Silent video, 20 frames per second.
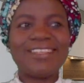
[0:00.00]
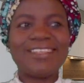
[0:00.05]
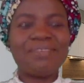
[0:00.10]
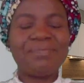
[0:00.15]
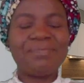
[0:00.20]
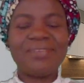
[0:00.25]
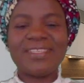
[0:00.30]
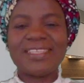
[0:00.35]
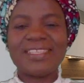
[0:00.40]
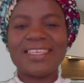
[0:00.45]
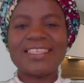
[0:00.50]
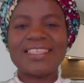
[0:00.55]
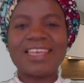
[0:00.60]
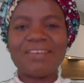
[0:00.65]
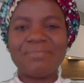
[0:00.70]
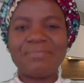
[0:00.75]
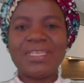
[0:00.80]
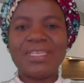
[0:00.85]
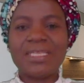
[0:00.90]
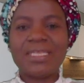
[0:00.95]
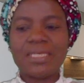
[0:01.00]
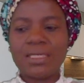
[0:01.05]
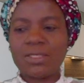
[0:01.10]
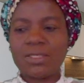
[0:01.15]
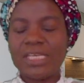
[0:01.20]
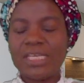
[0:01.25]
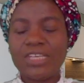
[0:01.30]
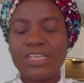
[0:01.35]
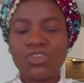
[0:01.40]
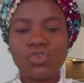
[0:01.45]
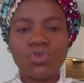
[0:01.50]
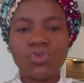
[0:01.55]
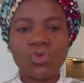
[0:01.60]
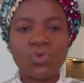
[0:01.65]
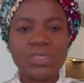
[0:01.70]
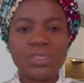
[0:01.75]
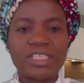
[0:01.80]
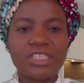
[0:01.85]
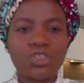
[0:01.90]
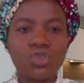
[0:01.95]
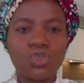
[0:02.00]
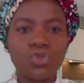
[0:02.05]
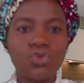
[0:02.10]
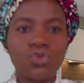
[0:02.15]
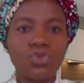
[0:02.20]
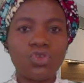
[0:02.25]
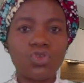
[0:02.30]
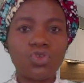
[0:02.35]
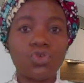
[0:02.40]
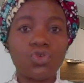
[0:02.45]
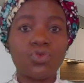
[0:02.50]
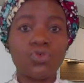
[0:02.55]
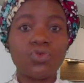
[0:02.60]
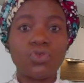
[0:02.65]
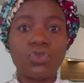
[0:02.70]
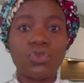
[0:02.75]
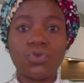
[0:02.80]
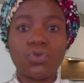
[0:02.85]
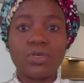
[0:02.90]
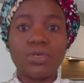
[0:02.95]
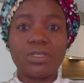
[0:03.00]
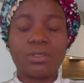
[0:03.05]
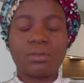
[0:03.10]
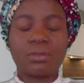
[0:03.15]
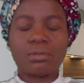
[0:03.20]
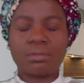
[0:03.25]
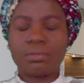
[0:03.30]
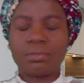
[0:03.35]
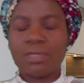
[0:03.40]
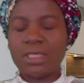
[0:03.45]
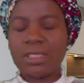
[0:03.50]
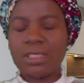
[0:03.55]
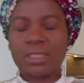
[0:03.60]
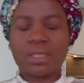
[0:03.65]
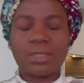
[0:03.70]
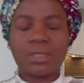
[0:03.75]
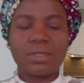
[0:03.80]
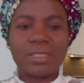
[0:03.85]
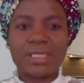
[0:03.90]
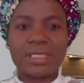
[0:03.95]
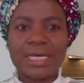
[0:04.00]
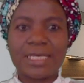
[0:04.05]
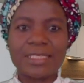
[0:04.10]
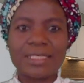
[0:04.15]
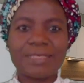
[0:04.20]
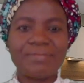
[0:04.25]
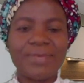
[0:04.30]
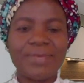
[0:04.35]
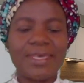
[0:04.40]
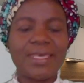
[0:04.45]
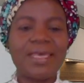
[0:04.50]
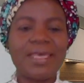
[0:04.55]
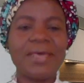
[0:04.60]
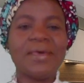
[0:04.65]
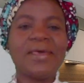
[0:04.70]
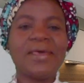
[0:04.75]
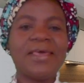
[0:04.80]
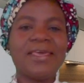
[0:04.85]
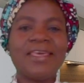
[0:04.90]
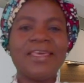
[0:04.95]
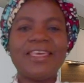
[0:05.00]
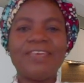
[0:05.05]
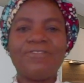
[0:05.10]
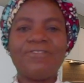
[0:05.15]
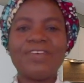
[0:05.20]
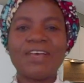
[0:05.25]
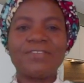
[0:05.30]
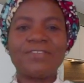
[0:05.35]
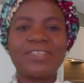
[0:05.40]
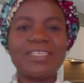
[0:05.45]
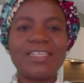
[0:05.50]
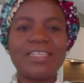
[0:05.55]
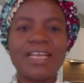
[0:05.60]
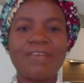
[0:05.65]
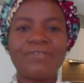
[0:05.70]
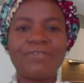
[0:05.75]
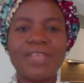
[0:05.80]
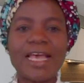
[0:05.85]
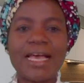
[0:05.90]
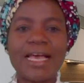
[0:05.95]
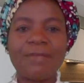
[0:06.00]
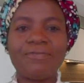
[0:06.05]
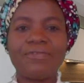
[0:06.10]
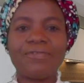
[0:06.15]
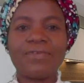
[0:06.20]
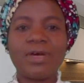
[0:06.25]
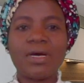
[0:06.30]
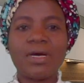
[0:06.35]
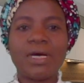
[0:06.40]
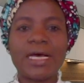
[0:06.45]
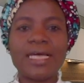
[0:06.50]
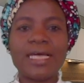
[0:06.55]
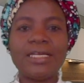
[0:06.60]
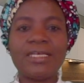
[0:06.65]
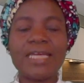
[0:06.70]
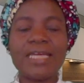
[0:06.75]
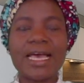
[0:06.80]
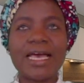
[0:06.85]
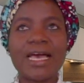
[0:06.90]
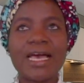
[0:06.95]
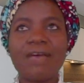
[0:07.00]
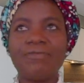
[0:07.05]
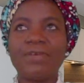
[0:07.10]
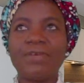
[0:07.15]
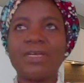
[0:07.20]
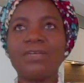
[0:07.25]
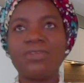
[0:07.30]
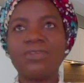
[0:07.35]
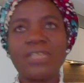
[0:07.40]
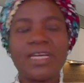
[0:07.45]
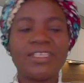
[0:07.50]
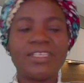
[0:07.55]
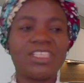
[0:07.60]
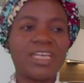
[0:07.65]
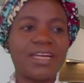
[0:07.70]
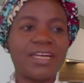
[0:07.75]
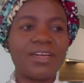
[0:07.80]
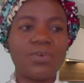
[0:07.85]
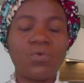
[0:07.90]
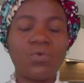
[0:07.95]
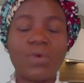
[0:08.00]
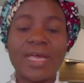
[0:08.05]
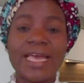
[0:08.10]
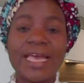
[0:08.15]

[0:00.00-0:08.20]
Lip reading: business I've been introducing to you. Please contact me. If you have seen that video, I have another channel where